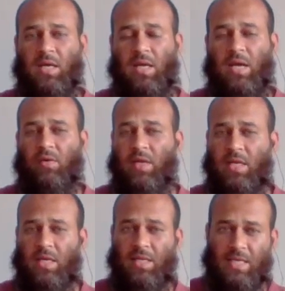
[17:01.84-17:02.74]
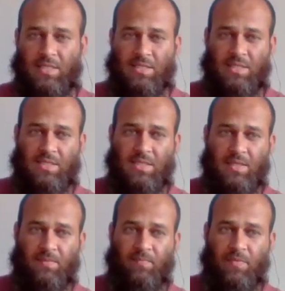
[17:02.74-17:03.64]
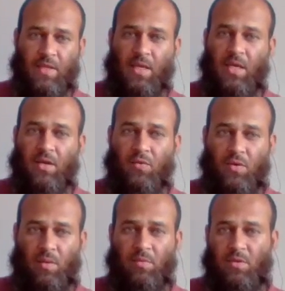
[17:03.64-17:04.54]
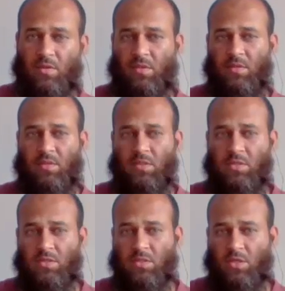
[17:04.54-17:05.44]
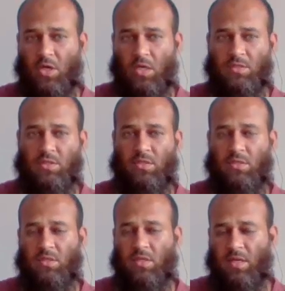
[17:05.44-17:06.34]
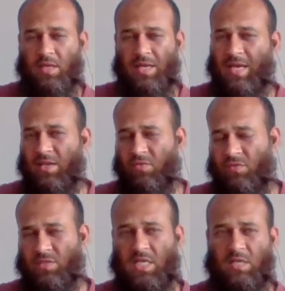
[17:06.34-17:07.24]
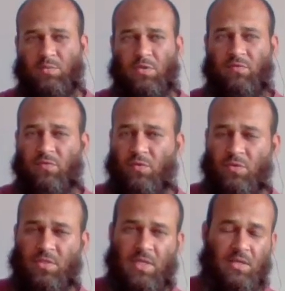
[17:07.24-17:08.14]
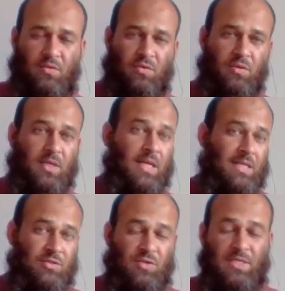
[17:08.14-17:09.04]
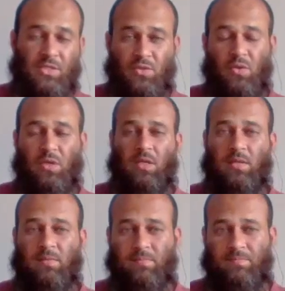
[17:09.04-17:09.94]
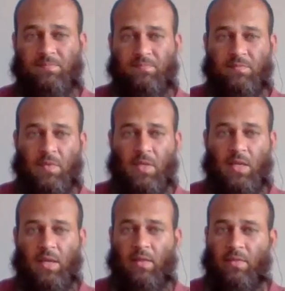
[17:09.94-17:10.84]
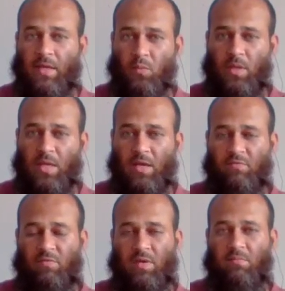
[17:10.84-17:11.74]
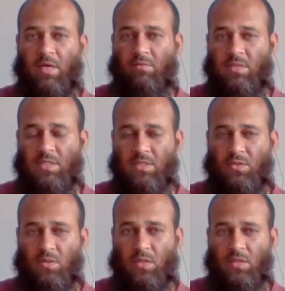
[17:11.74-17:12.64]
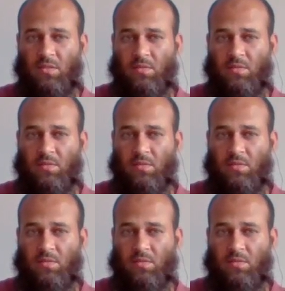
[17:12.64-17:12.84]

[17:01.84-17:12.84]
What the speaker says: areca nuts, rubber, cotton, and different types of fruits can grow in laterite soil. Then we have mountain soil.